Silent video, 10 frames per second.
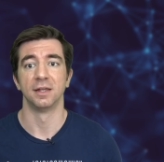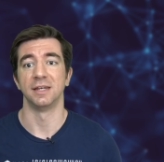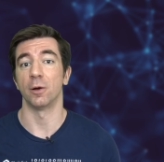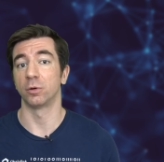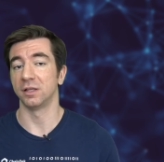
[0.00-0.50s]

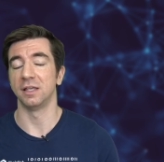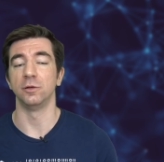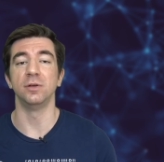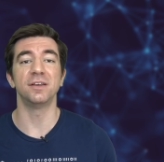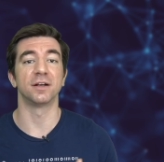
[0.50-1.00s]
Now,
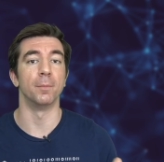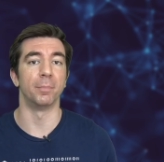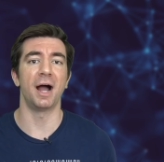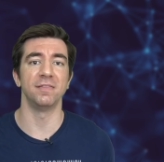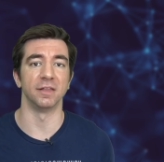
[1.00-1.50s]
you need to
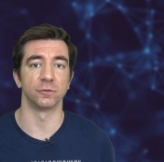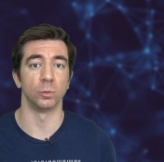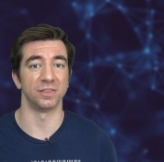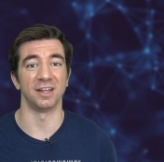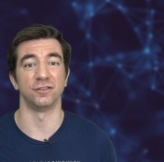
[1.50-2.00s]
combine this
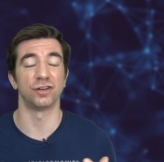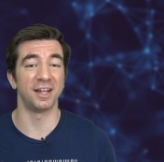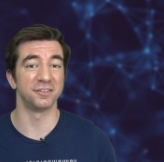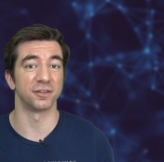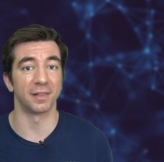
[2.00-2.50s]
with a
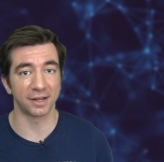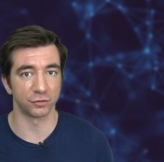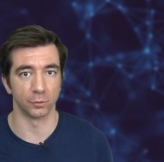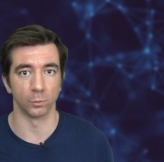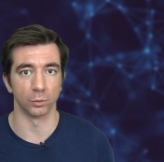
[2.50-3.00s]
chain
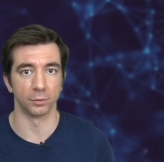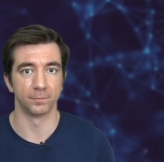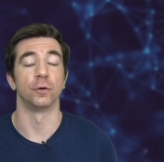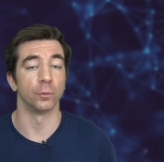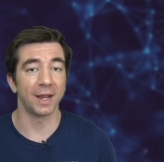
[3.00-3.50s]
selection rule,
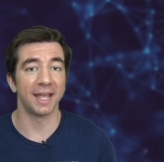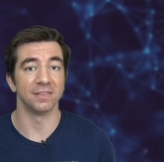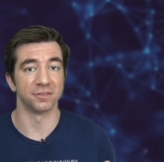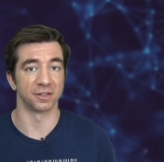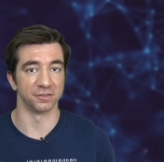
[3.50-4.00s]
create
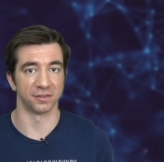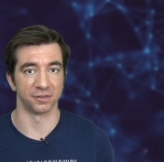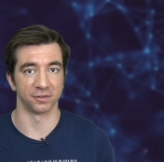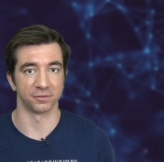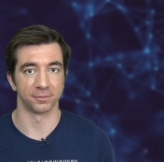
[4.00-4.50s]
this
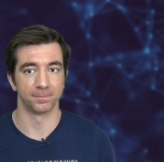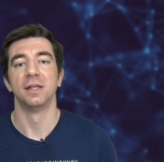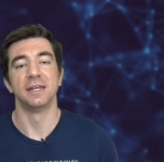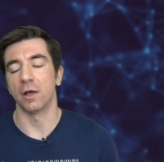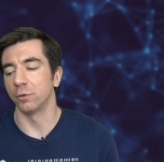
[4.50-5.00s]
consensus.
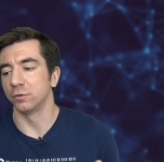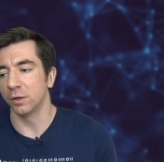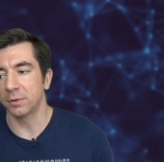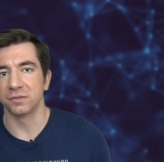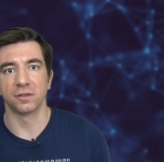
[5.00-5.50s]
Now, there's
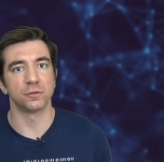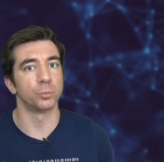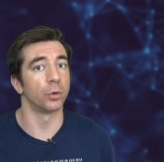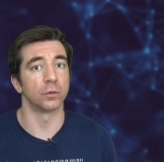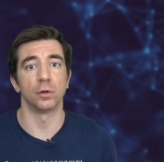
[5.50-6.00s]
some consensus
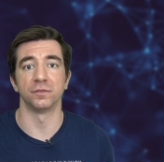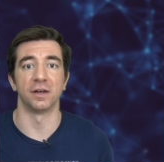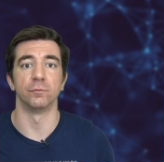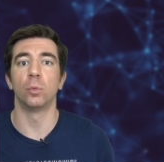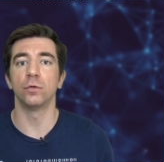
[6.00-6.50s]
protocols that
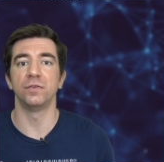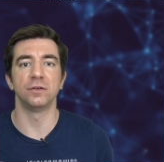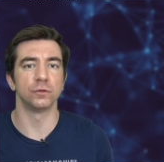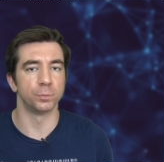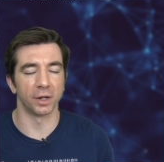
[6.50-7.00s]
have more
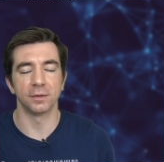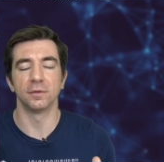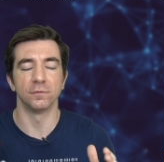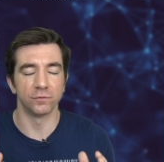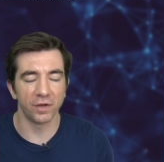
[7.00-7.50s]
features, but
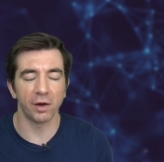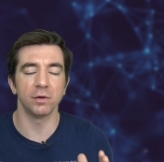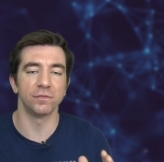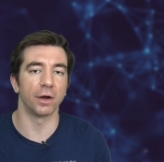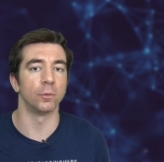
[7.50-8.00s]
very,
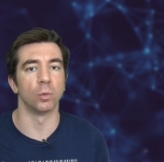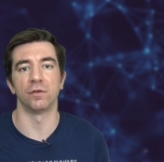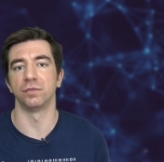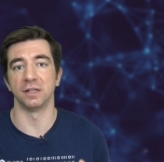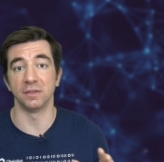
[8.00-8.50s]
very
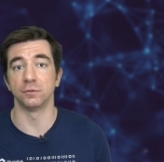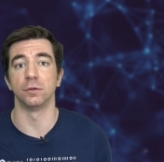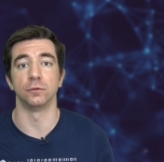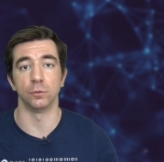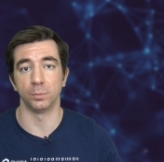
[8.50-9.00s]
roughly, these are
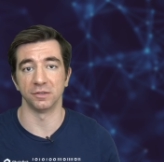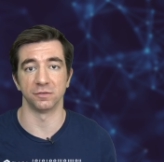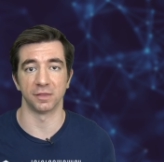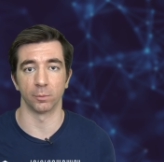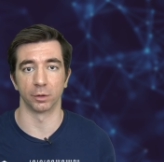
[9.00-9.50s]
the two
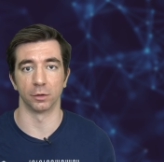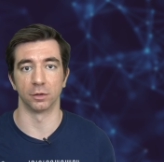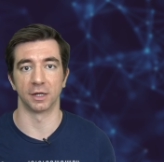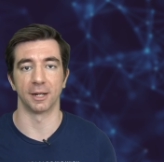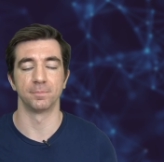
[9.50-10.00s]
pieces that we're going to
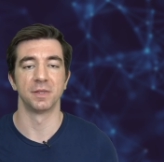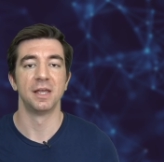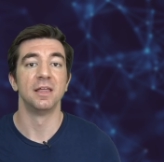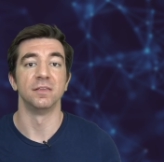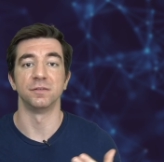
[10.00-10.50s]
look at.
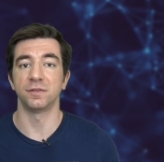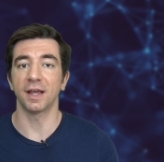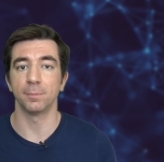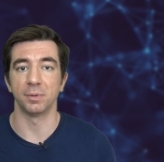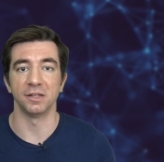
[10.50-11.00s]
The
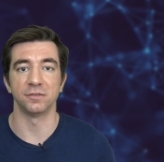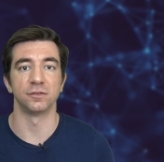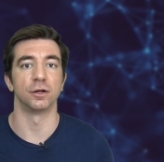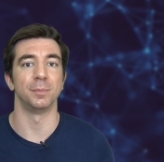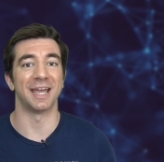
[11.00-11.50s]
second piece is
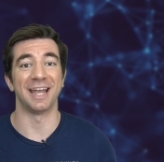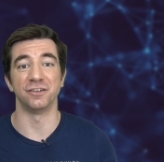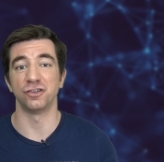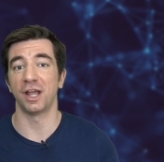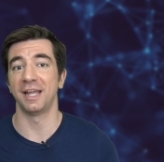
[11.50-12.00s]
going to be a
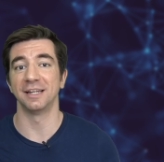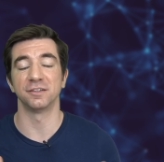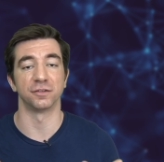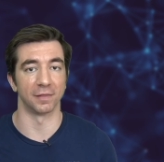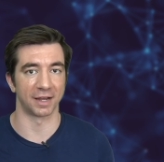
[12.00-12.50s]
chain
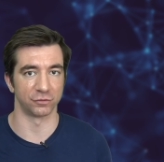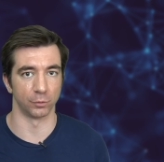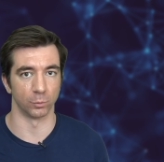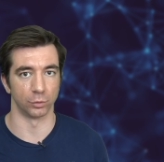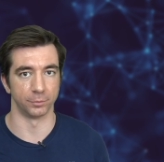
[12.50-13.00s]
selection
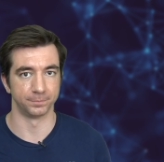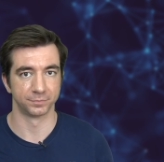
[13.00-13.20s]
rule.